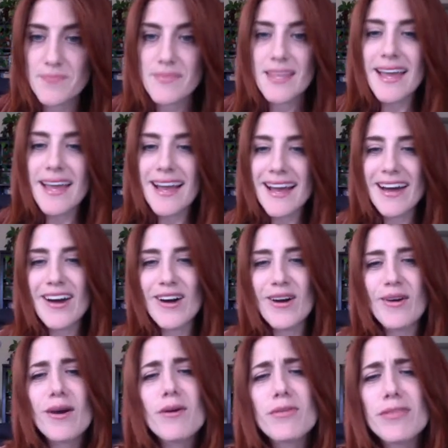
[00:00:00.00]

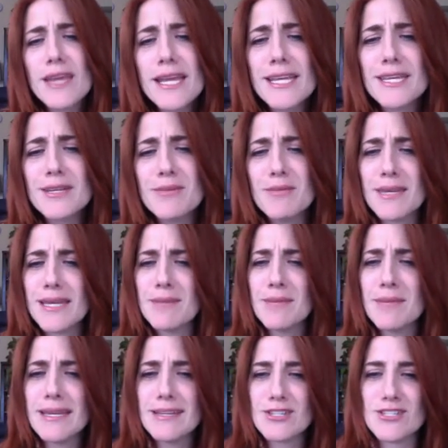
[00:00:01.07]
Oh, thank you,
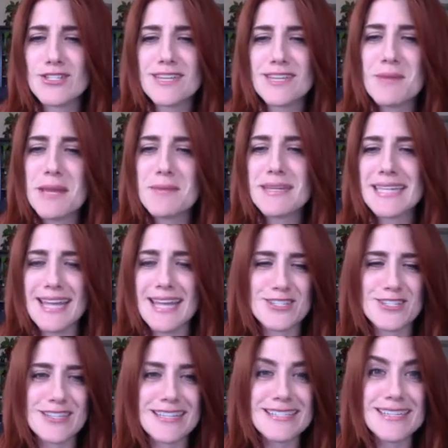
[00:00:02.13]
Mimi. She's never been able to catch
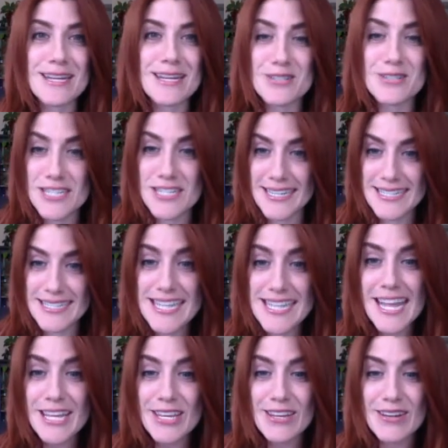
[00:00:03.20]
these, and here she is.
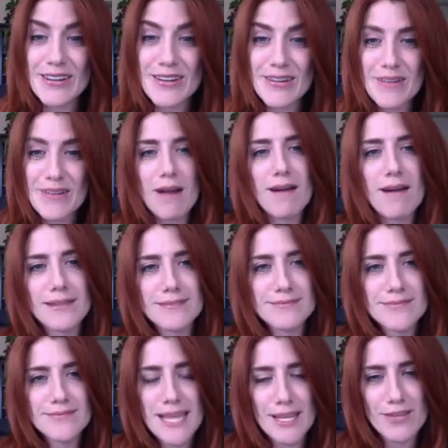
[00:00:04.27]
Thank you. Oh,
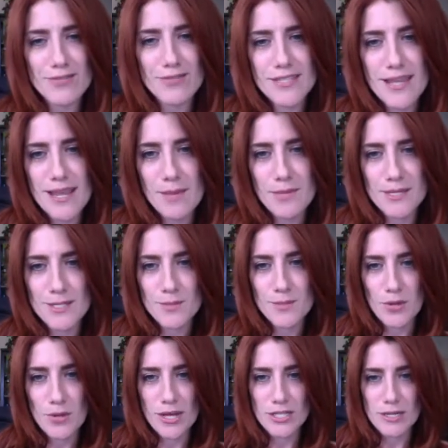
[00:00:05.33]
thank you for saying I'm an
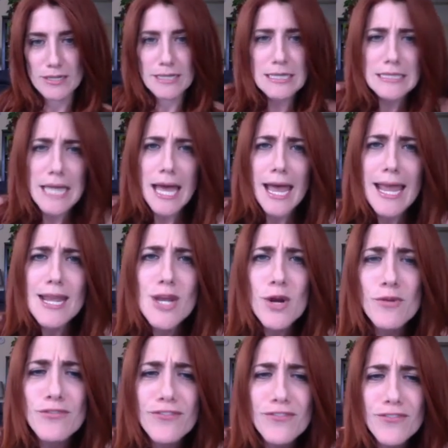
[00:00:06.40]
inspiration, because I don't
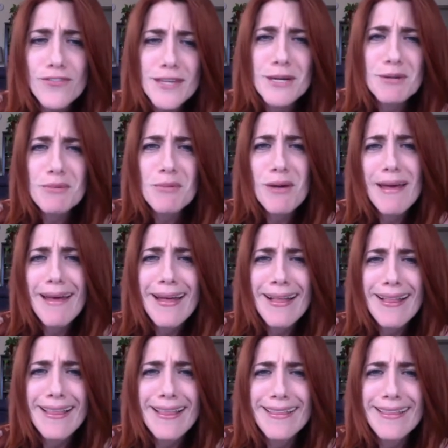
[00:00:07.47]
feel
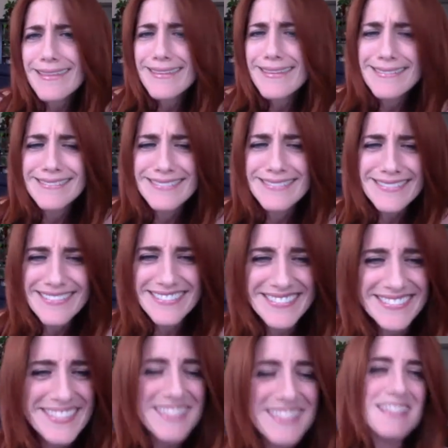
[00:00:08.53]
well.
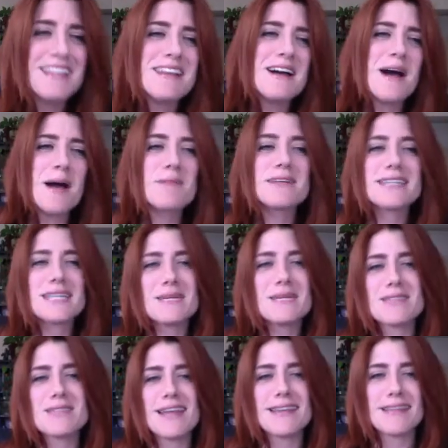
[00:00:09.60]
I'm going to keep
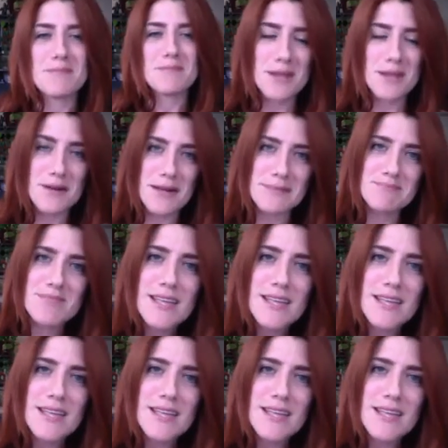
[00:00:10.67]
saying that. All right.